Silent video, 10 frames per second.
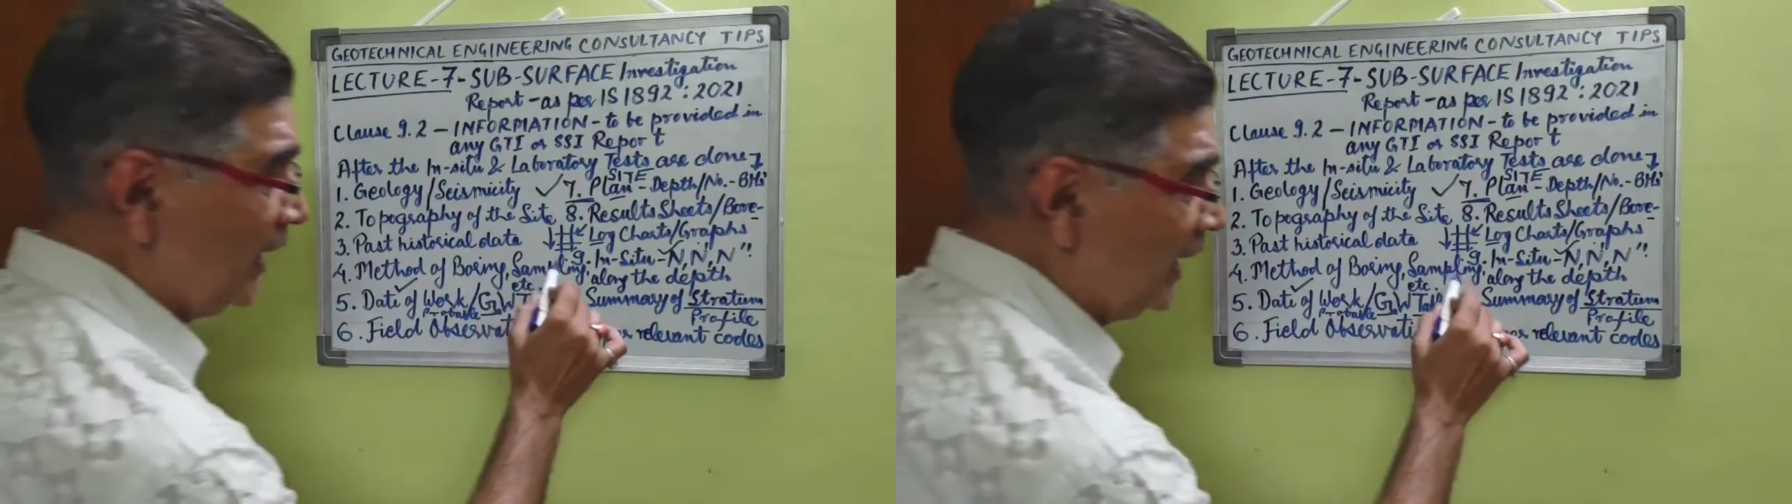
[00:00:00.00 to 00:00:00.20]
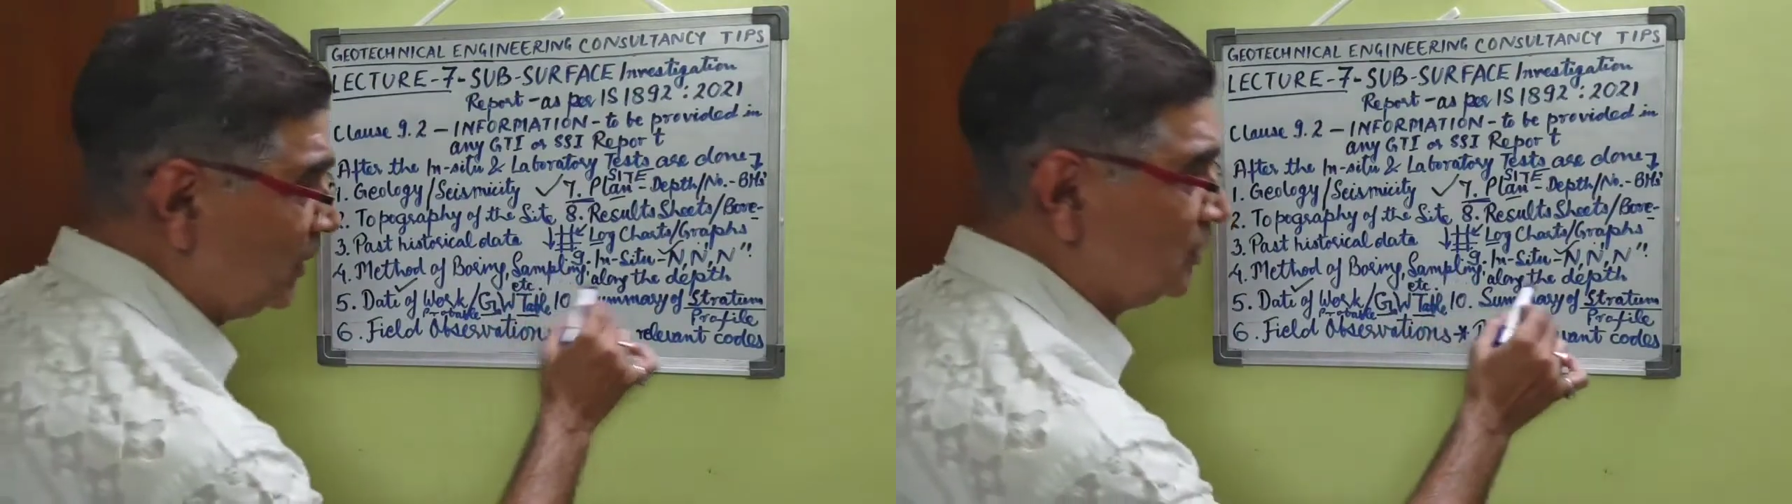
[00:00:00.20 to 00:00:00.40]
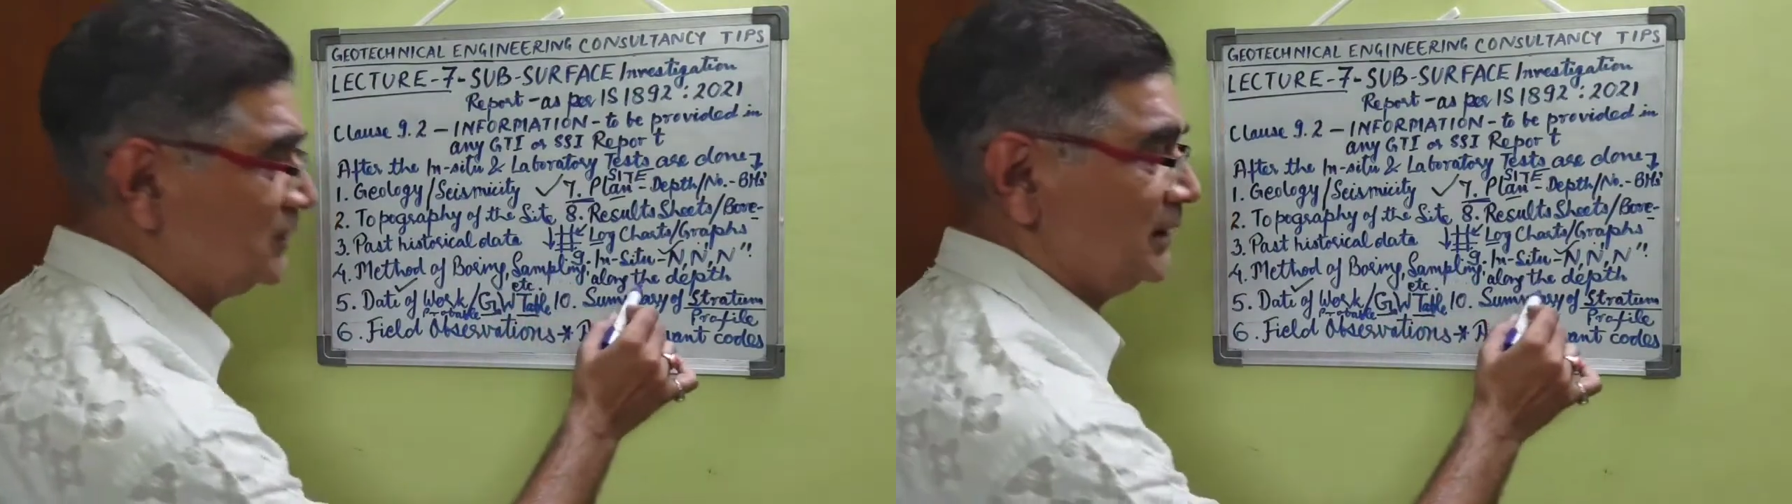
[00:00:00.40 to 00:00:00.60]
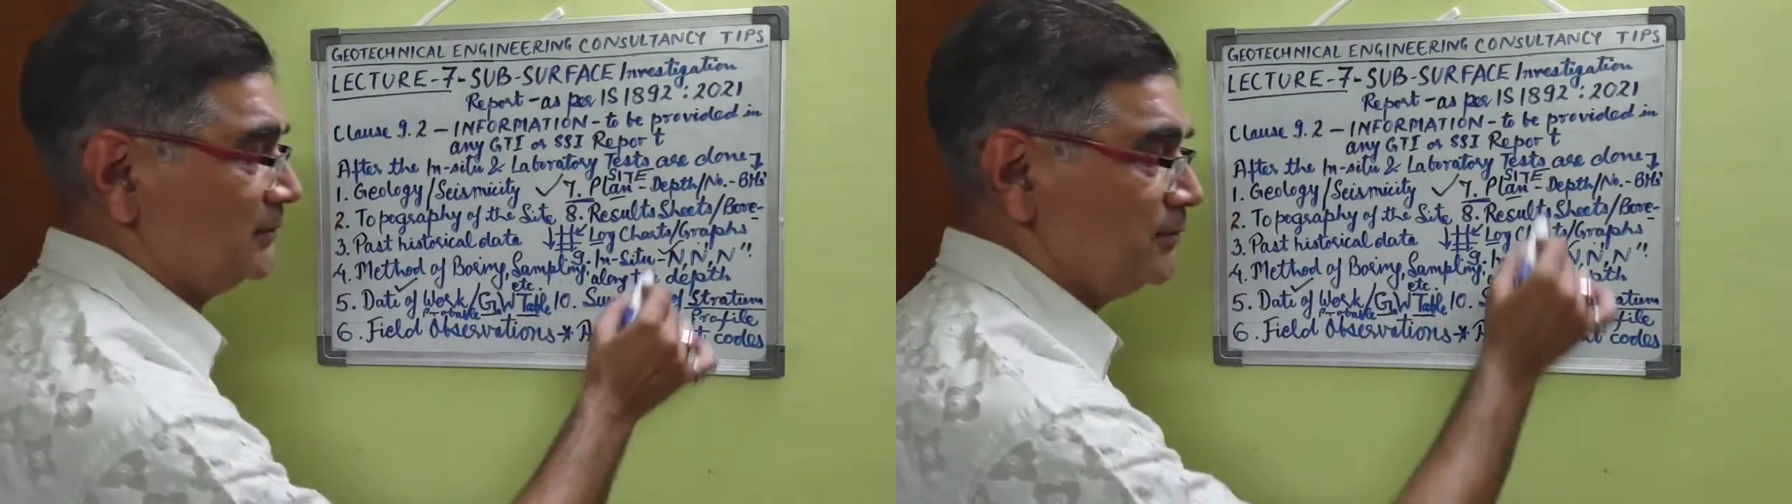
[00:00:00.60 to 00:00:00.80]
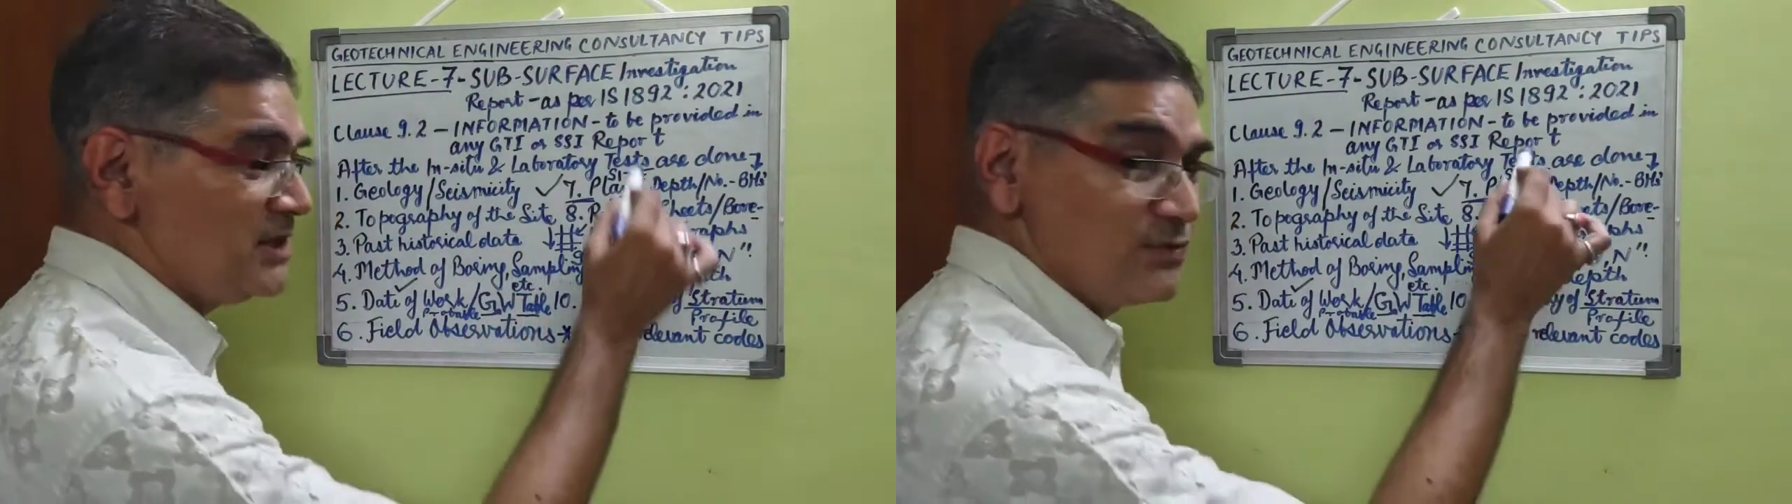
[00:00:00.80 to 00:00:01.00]
along the
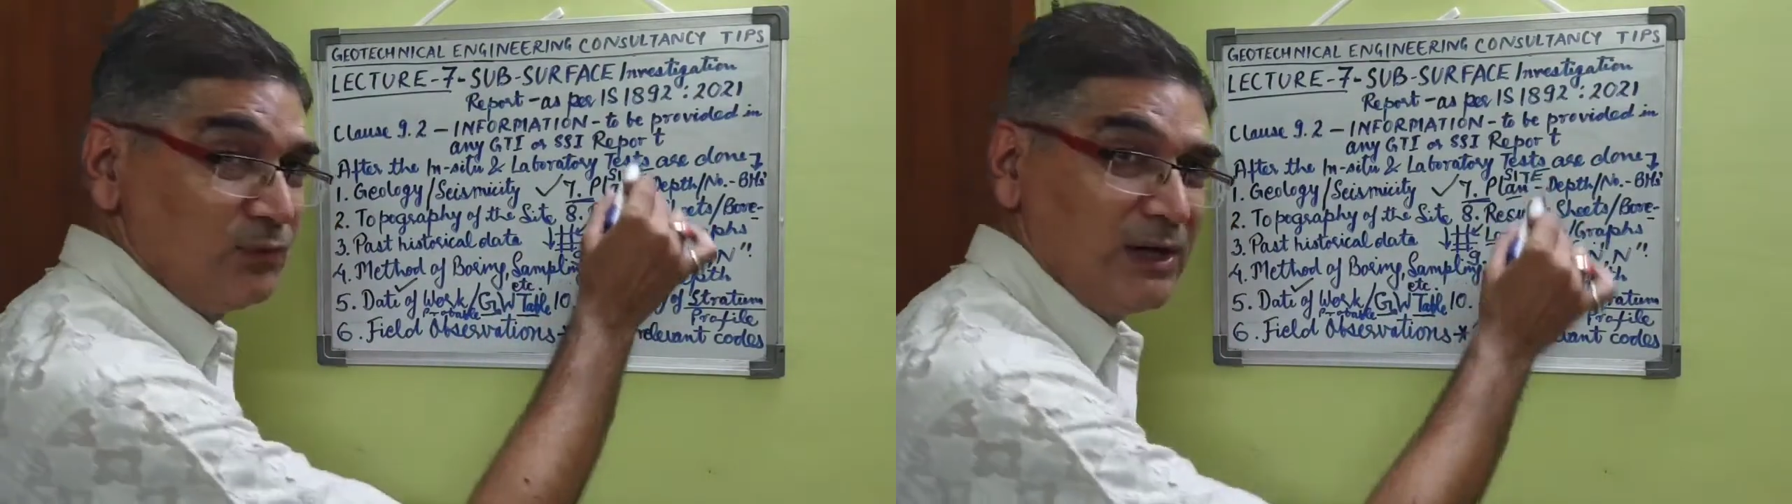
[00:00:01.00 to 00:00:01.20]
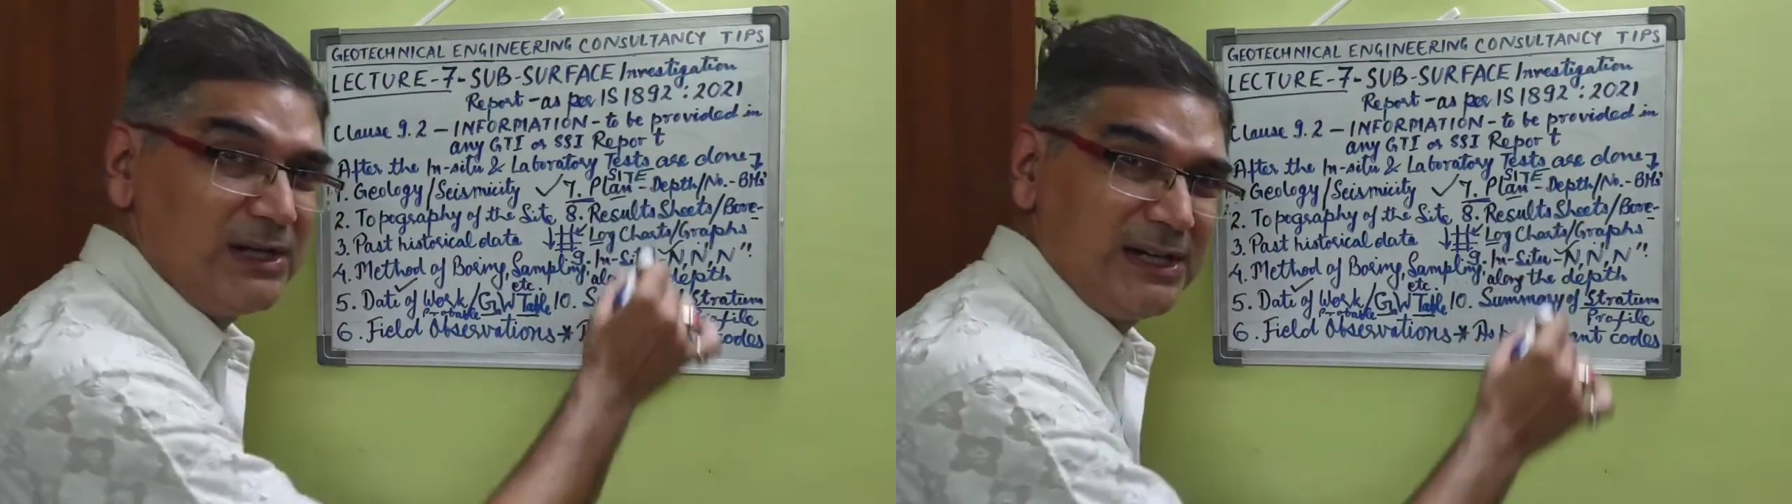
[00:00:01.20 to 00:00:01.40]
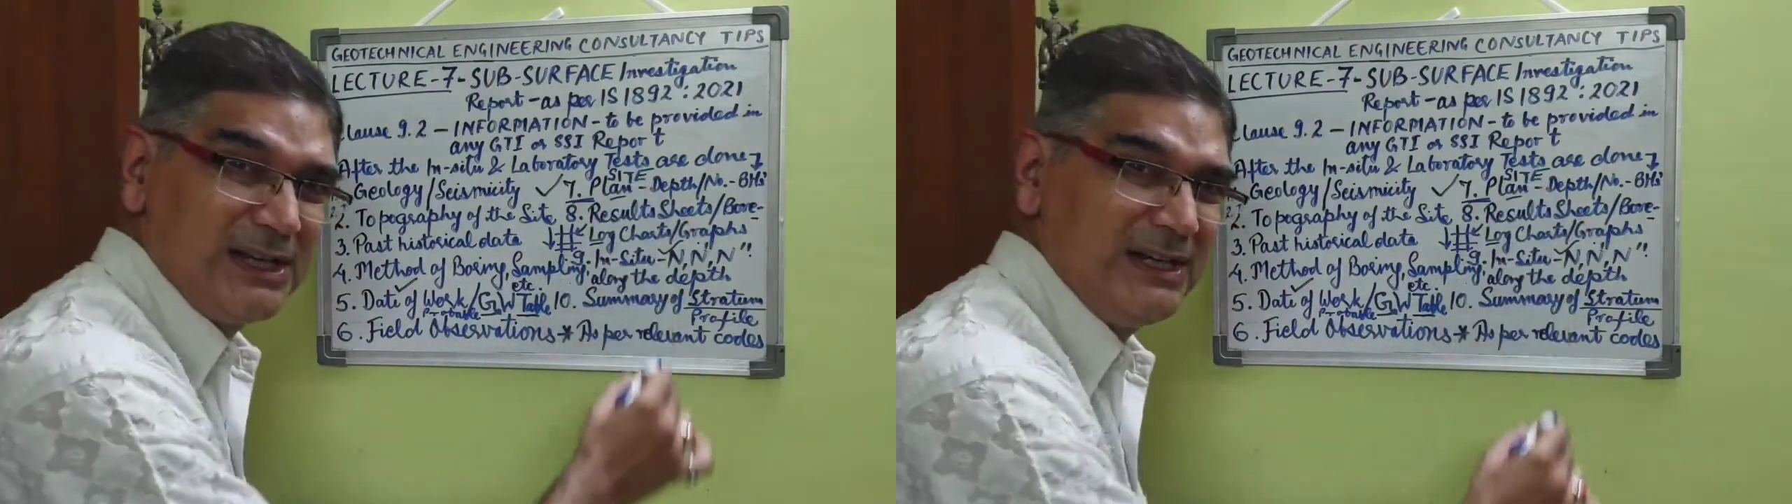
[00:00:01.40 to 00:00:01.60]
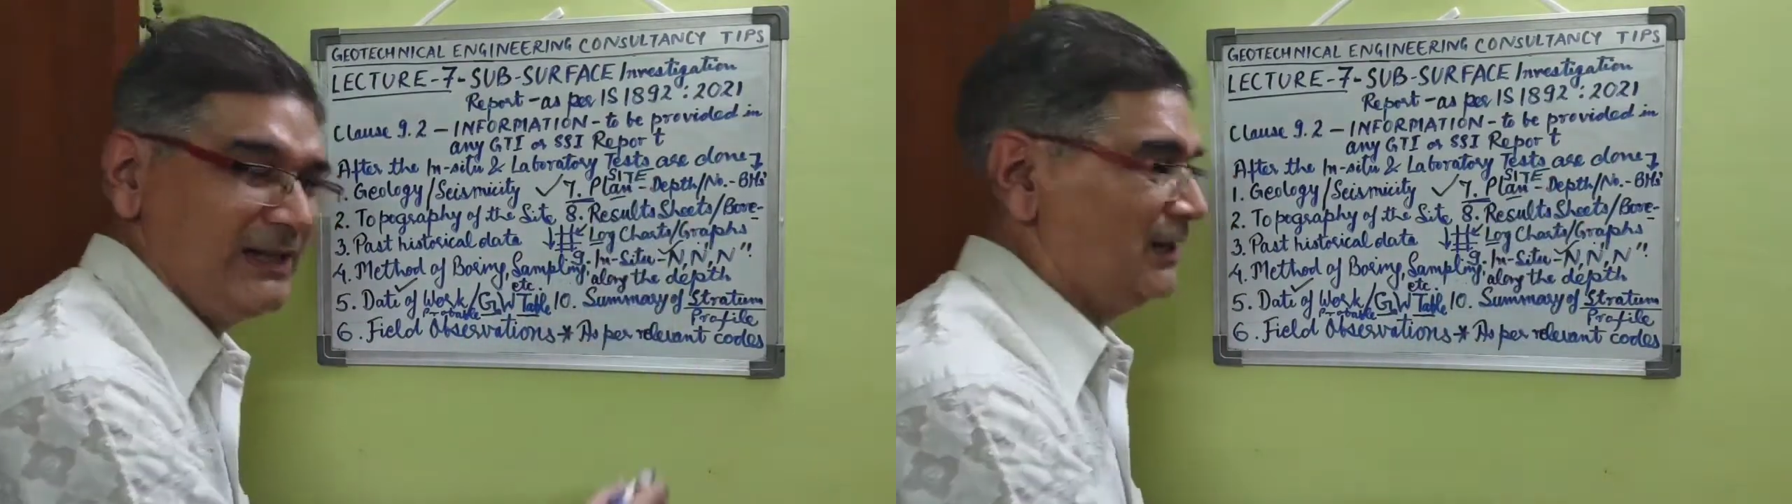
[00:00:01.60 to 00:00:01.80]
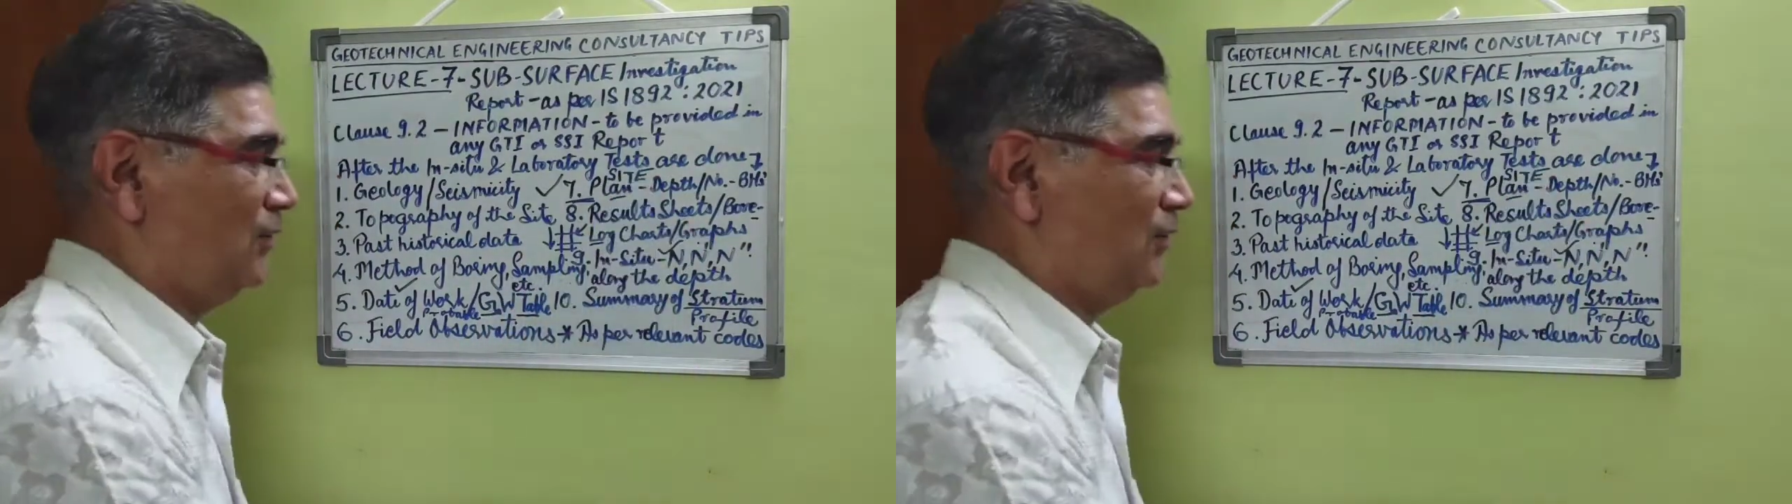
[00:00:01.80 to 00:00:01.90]
depth, means vertically